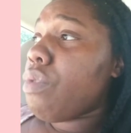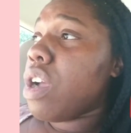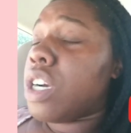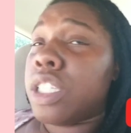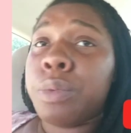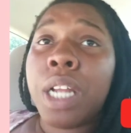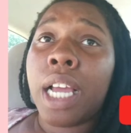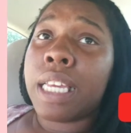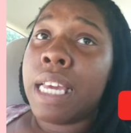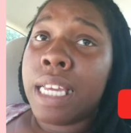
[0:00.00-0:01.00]
Because we're
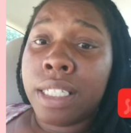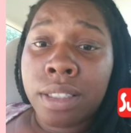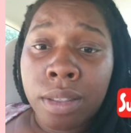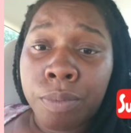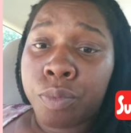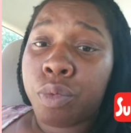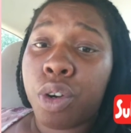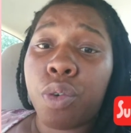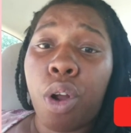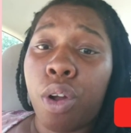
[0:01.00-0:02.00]
not kids.
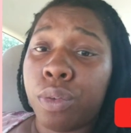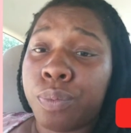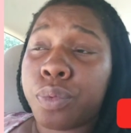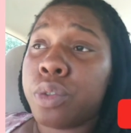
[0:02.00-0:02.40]
We're grown.